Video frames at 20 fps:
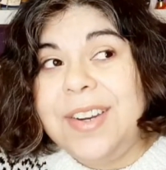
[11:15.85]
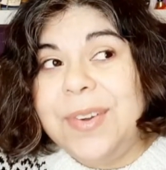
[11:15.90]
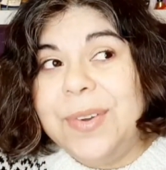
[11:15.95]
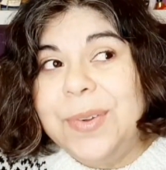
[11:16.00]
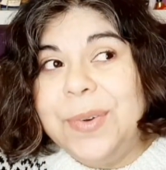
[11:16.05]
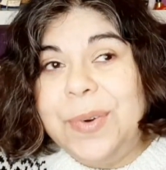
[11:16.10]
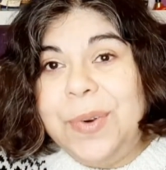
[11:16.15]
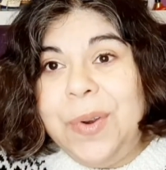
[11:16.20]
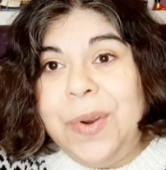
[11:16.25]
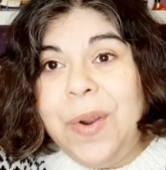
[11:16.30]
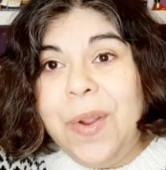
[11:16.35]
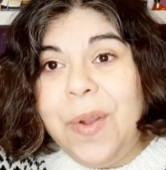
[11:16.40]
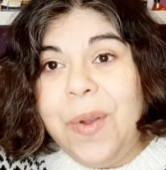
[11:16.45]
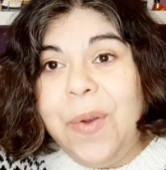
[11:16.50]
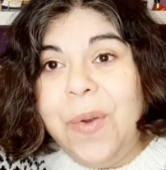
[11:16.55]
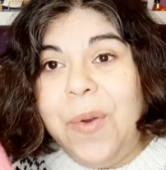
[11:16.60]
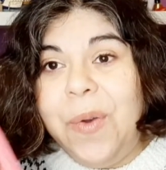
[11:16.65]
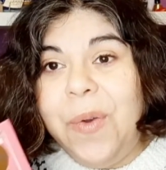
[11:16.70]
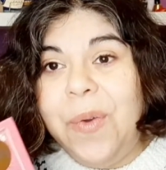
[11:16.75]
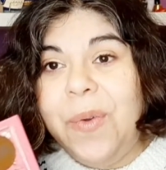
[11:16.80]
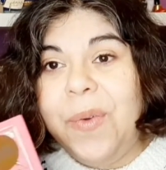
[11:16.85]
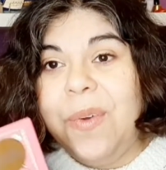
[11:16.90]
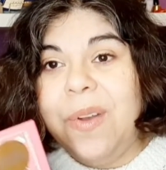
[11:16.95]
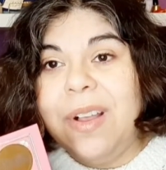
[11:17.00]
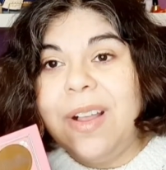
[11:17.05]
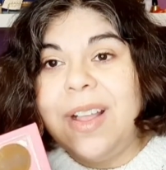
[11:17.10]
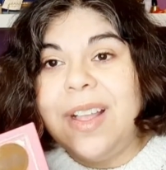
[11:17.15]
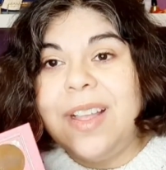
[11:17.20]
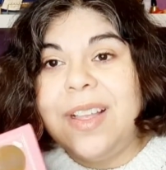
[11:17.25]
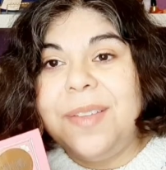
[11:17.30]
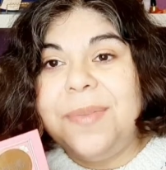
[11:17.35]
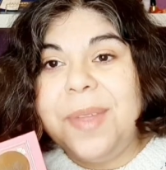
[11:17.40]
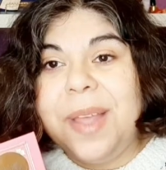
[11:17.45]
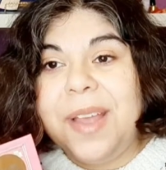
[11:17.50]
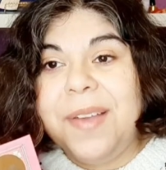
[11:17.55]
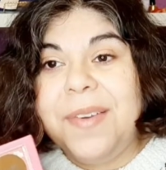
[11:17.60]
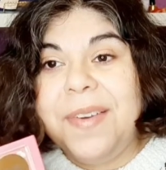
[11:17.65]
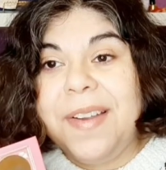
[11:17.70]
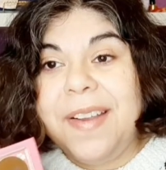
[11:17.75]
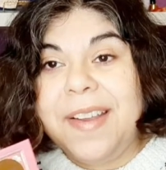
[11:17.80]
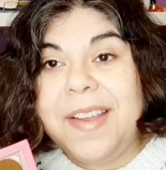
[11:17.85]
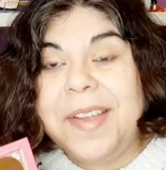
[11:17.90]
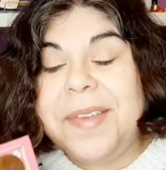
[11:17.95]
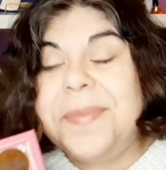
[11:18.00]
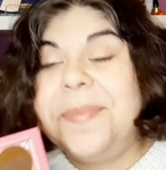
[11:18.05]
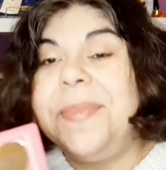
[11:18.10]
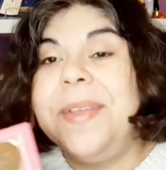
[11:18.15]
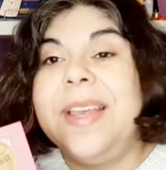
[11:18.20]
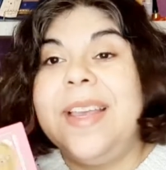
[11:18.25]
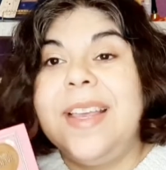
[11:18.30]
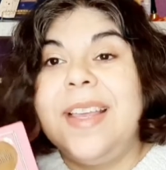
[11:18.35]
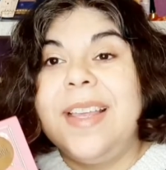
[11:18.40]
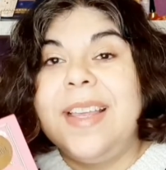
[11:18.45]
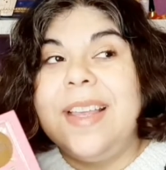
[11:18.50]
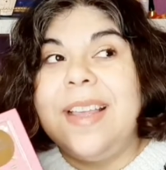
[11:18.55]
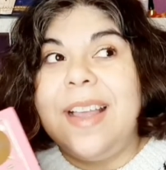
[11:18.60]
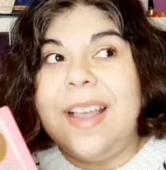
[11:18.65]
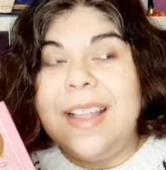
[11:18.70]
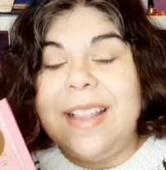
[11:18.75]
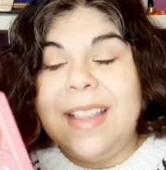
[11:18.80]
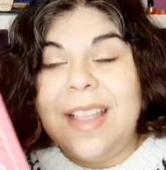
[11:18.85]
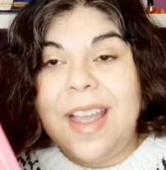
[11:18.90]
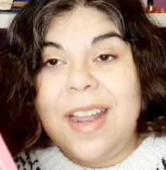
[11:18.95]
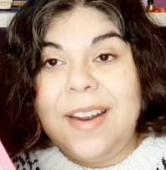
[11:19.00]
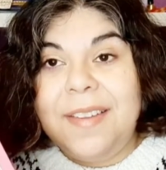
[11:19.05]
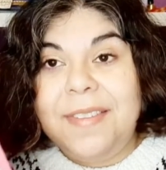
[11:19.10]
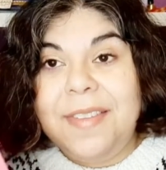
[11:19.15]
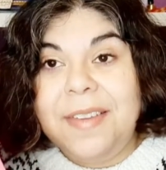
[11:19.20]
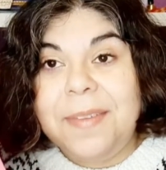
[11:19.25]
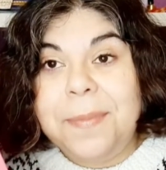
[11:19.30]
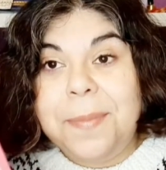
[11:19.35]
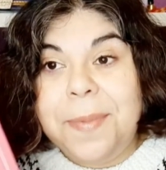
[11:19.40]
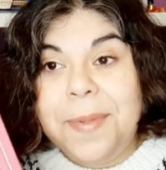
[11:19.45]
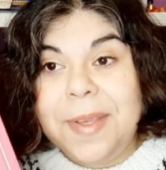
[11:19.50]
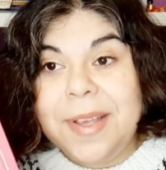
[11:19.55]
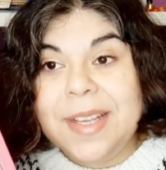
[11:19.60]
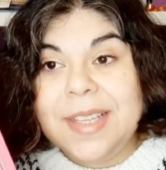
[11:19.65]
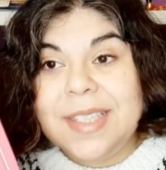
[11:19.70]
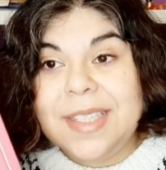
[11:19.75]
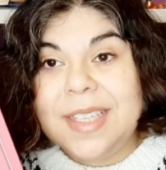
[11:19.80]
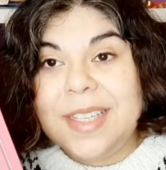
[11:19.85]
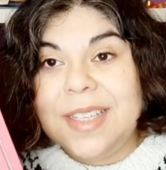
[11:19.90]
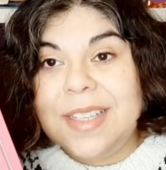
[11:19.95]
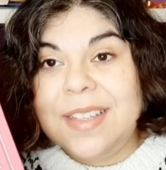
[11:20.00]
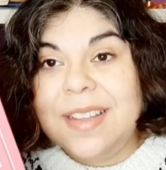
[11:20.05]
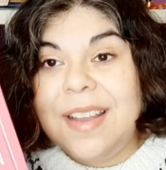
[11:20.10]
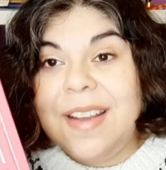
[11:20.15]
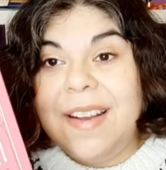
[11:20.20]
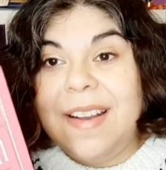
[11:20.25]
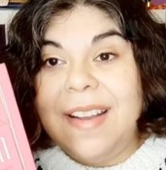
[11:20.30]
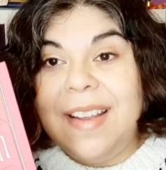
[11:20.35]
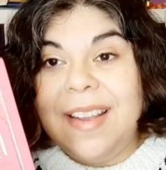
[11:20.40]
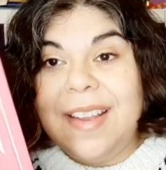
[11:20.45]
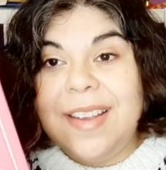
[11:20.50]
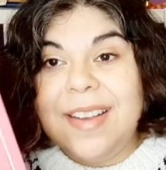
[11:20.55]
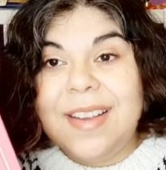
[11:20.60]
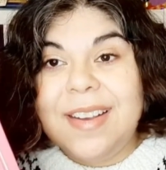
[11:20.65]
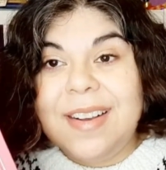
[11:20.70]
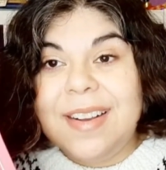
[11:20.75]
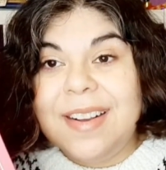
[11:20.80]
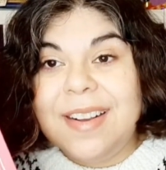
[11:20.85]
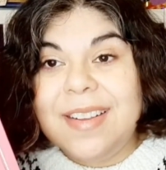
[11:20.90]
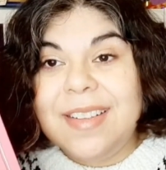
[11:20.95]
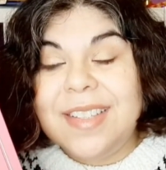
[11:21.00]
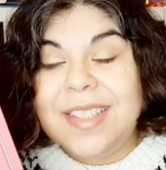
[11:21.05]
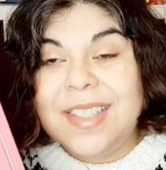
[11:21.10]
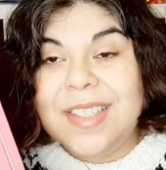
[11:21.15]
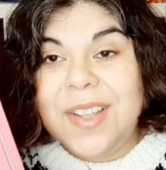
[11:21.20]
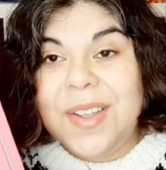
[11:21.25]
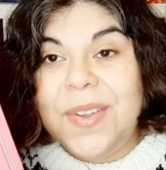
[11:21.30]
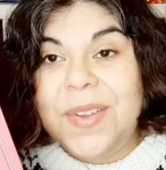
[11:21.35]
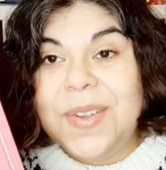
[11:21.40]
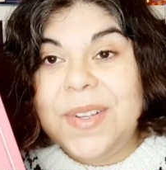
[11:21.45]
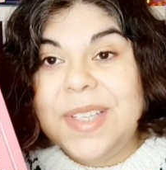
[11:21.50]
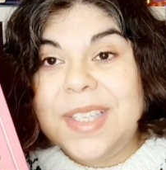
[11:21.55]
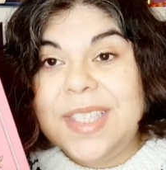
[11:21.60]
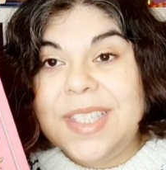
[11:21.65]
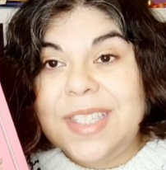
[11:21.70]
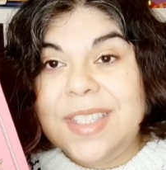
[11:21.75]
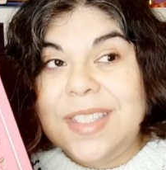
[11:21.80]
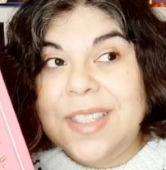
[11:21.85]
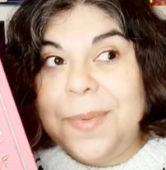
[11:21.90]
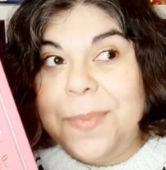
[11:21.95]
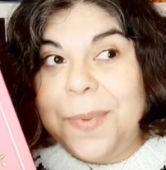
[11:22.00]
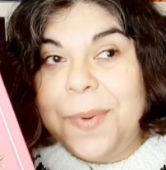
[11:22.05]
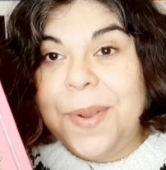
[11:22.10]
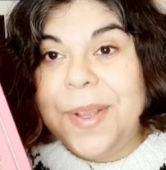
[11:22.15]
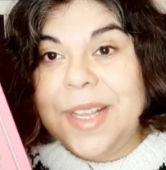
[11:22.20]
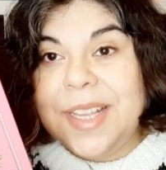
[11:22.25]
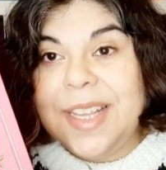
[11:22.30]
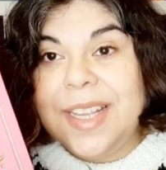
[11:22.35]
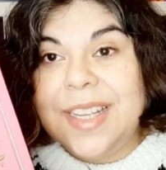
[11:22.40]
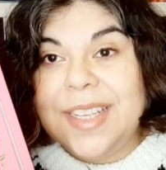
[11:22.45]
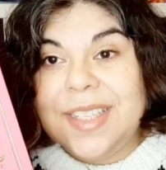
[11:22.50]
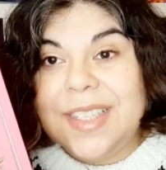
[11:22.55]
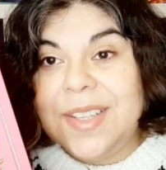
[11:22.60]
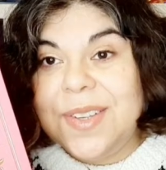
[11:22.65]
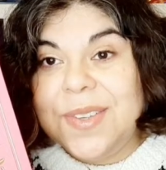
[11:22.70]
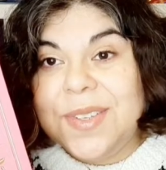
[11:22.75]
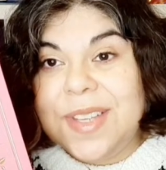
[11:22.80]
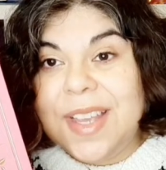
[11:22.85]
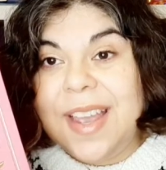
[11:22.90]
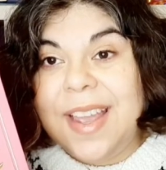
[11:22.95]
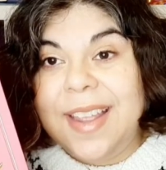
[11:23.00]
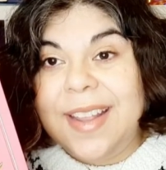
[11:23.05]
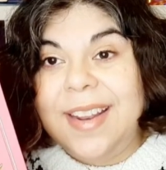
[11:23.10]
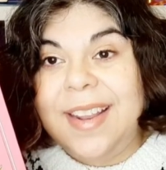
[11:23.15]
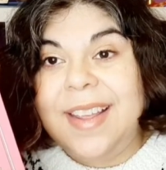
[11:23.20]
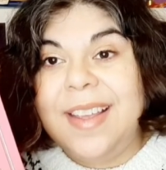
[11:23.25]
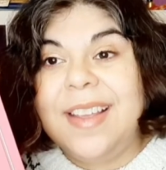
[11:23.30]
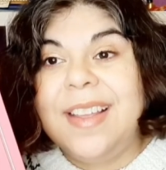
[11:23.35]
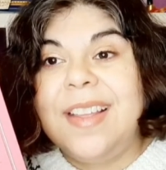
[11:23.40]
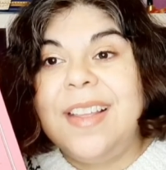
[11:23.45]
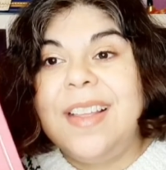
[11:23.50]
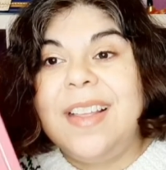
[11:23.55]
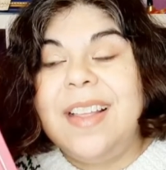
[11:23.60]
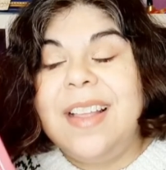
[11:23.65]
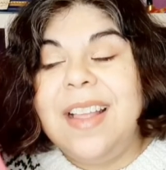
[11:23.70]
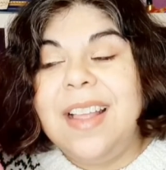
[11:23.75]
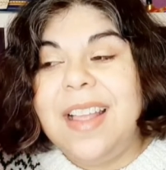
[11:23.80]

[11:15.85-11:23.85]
I don't know how come a lot of books are the print is so tiny.